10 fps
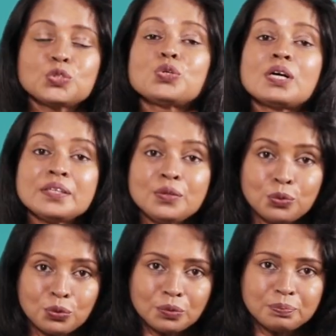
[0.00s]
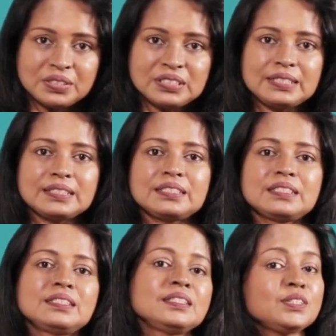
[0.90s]
So I hope this
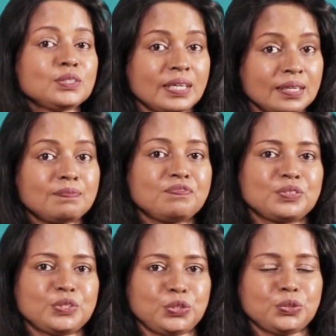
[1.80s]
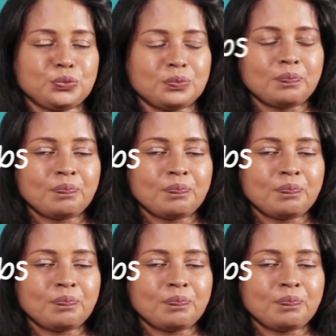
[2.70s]
lesson is helpful to you.